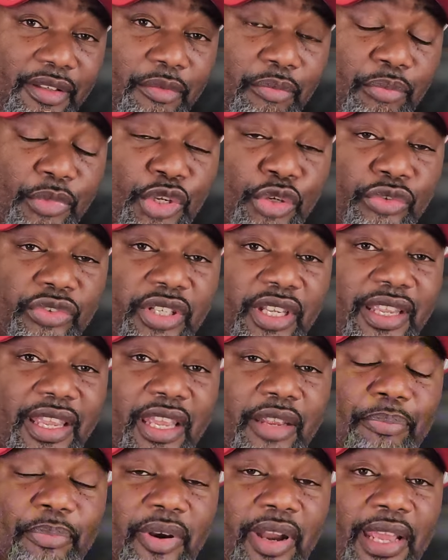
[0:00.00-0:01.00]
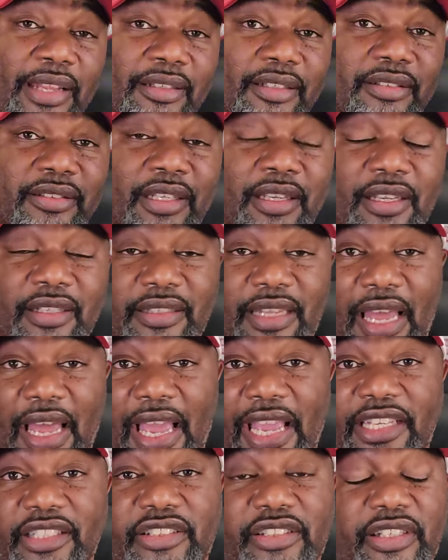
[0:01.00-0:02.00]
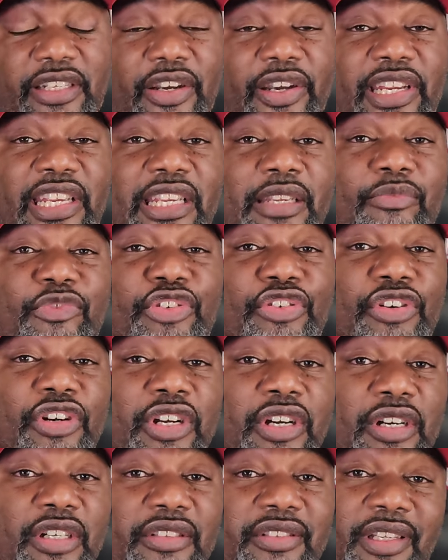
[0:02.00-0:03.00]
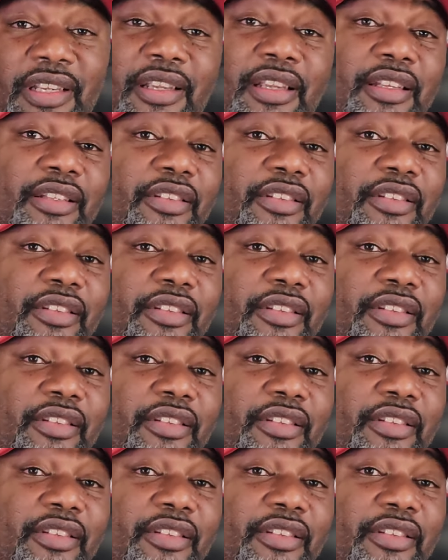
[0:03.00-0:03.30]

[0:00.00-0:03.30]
music at practice, the ice cream trucks,